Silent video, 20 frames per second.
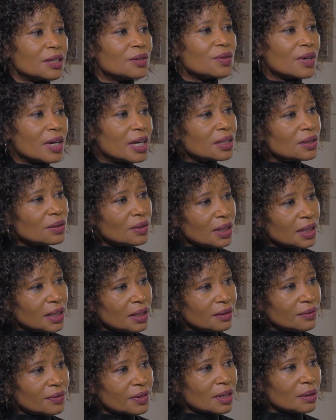I tried to
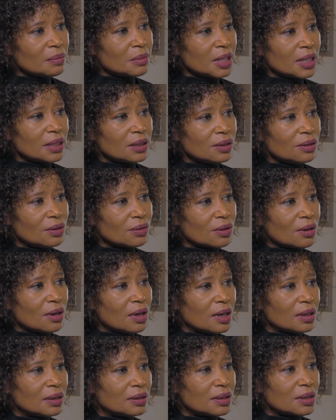learn from it. You
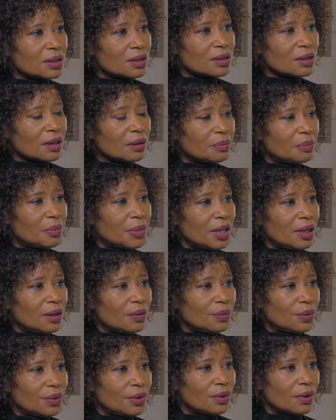can't stop
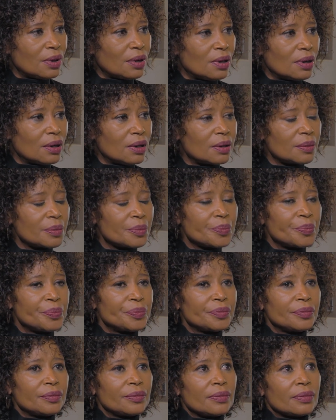being who you are.
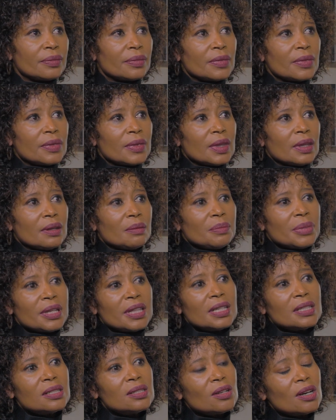
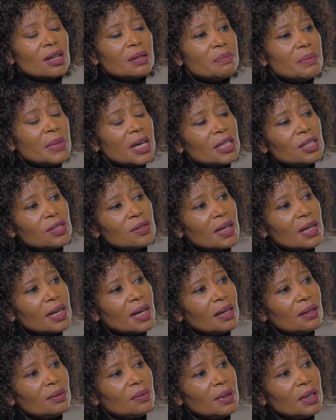But there's not much
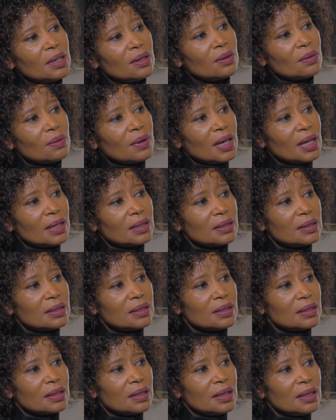that I
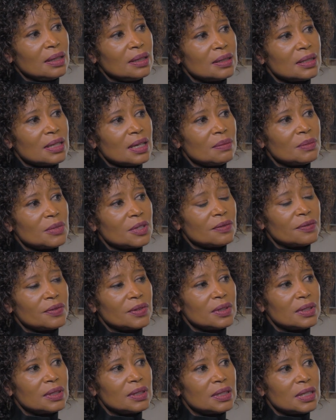regret in terms
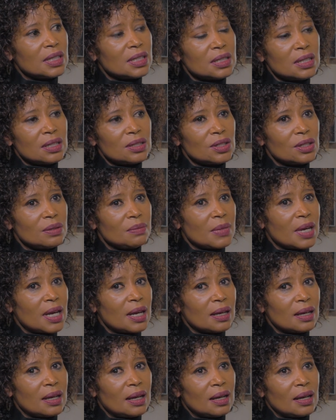of decision
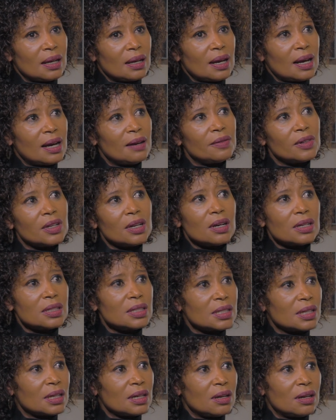making. I've
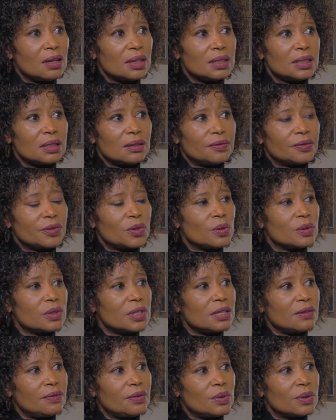lost a lot. Of
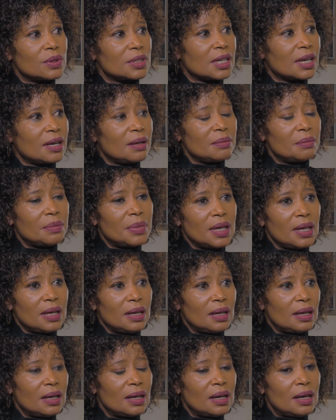course, divorce can
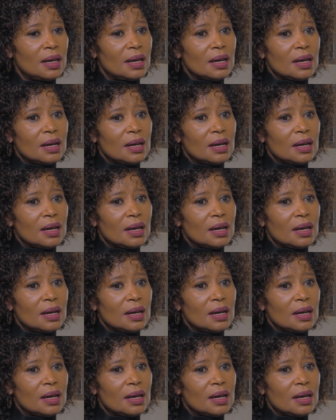be